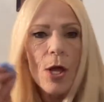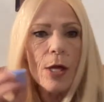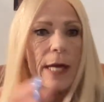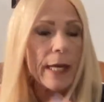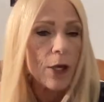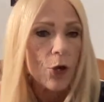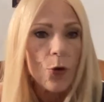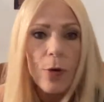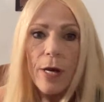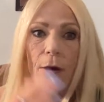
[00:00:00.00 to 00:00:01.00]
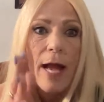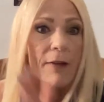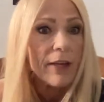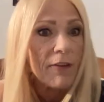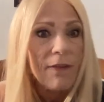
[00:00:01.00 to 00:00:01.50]
getting a career,
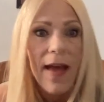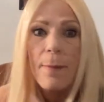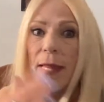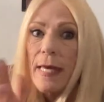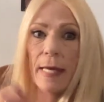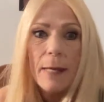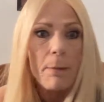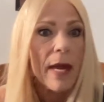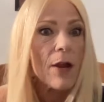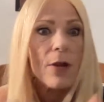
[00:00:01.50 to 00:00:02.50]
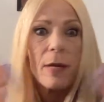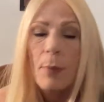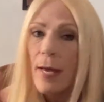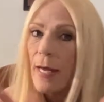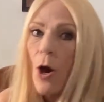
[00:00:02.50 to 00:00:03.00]
having a family, getting married,
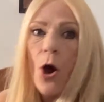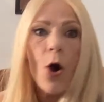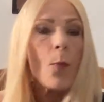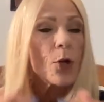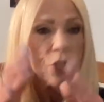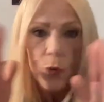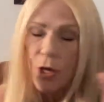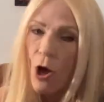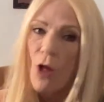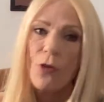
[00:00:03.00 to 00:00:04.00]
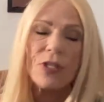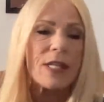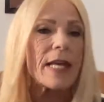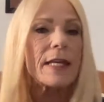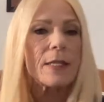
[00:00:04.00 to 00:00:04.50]
buying a home. We're doing all those
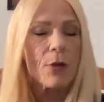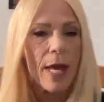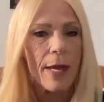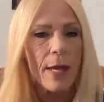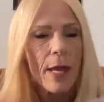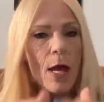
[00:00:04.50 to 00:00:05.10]
things, okay?